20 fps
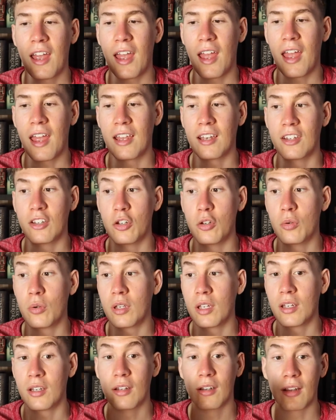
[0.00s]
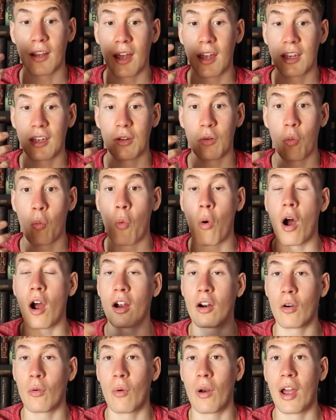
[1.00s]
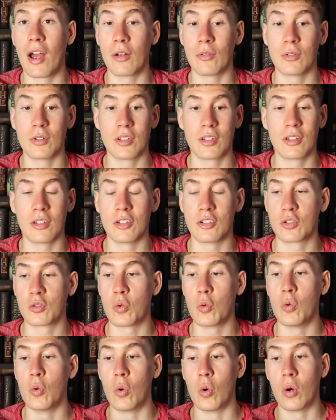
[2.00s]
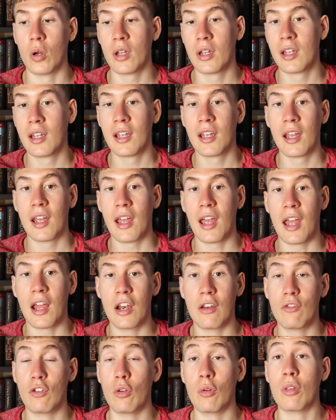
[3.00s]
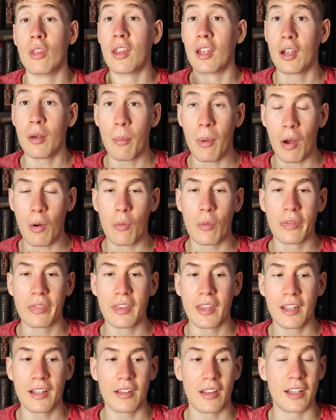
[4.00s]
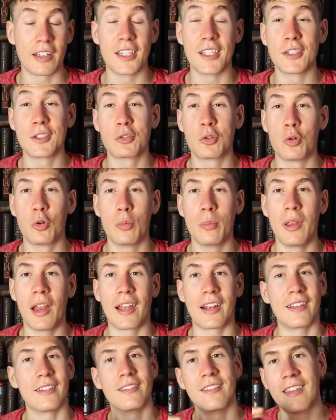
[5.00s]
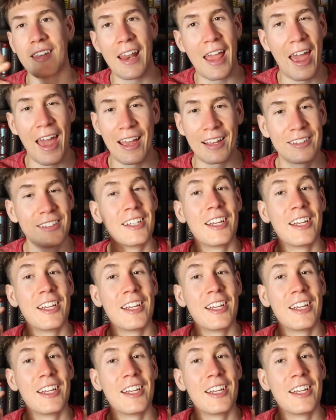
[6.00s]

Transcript: and you can like walk around the school, and if you think about one thing, like this school will be like, nah,